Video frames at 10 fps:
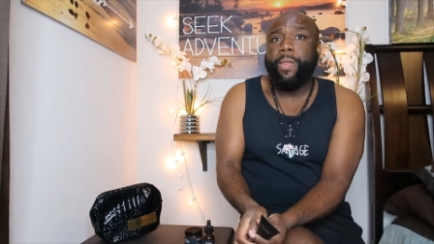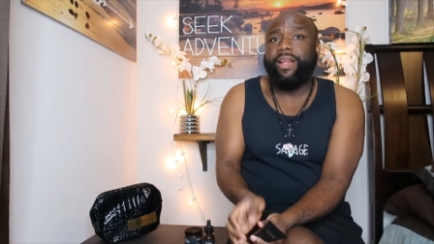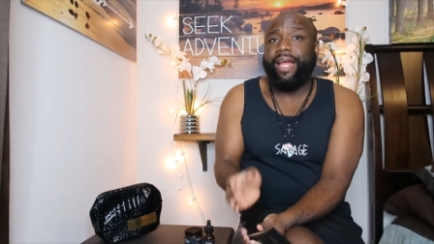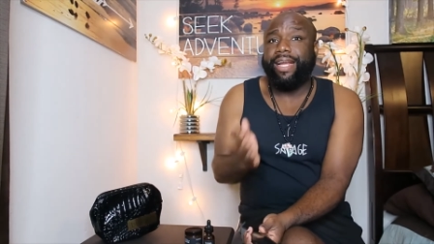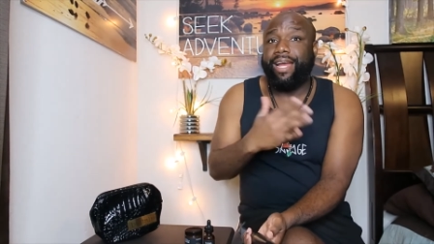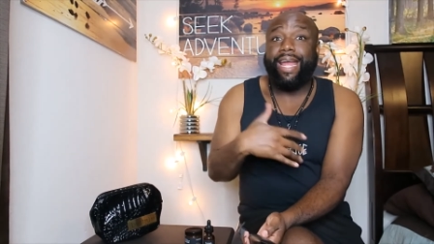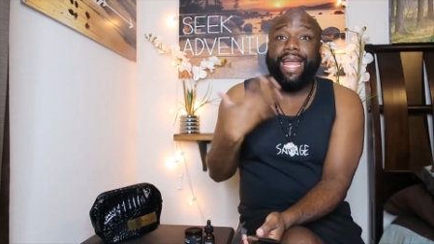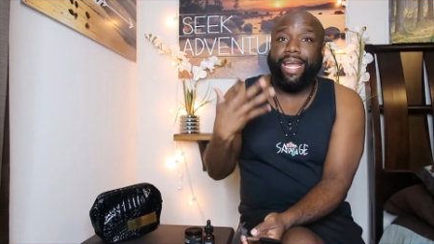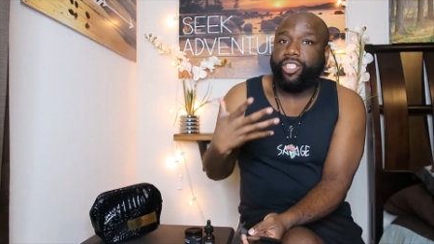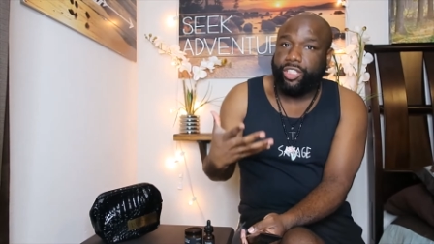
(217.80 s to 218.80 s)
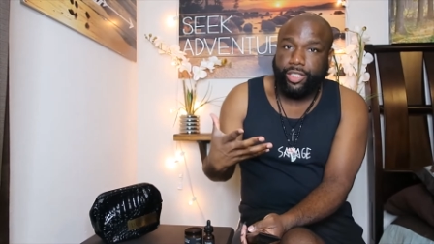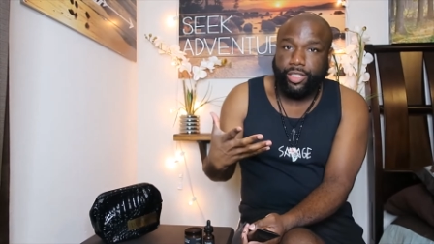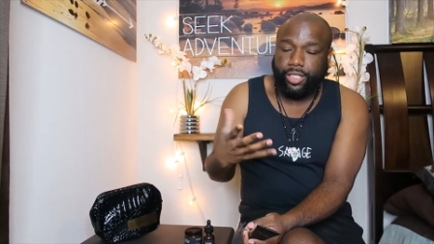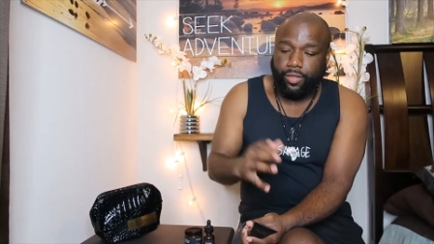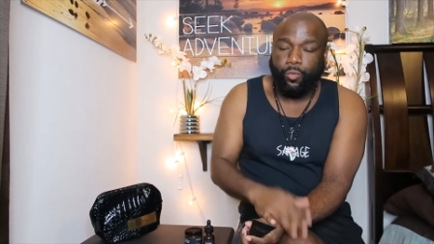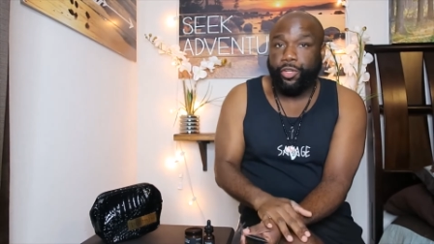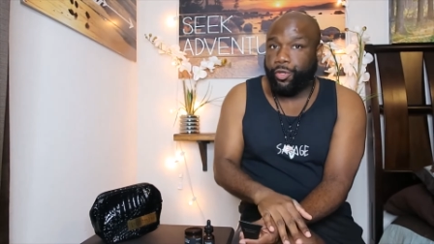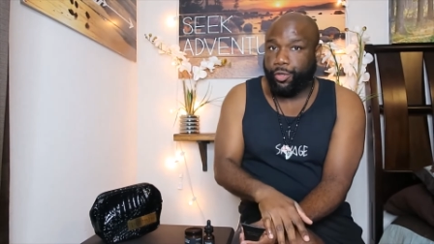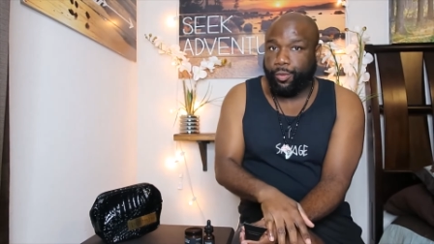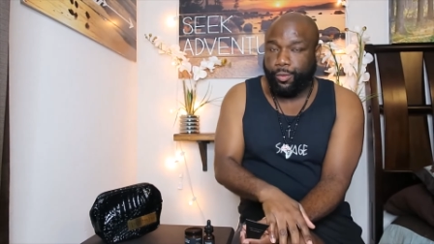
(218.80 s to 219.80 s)
like kind of ashened when
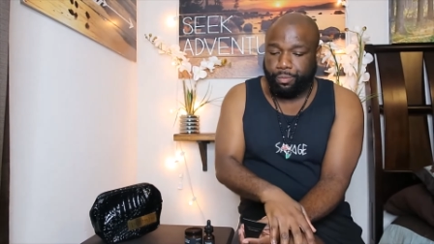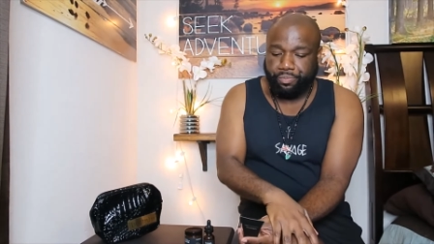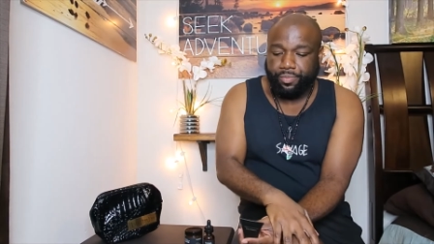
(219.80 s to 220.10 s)
you're through.